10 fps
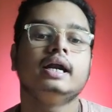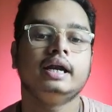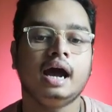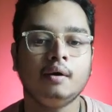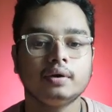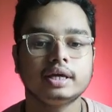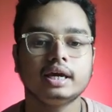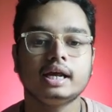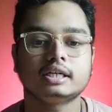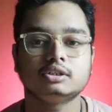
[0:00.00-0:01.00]
Now
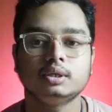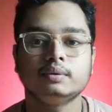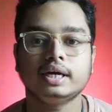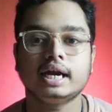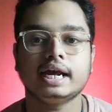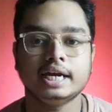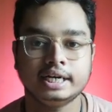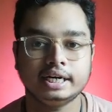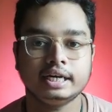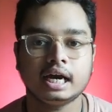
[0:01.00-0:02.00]
here actually we are
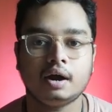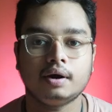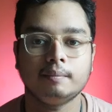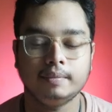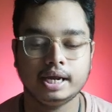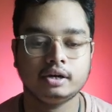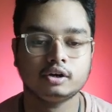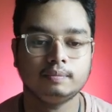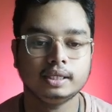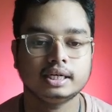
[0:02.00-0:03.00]
entering our main
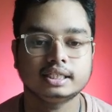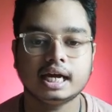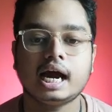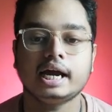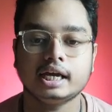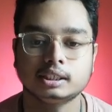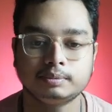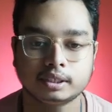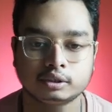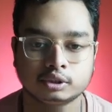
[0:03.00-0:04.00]
topic. It is the IR
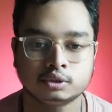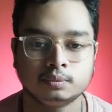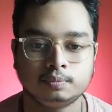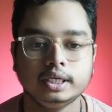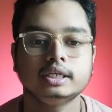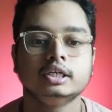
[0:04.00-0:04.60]
spectroscopy.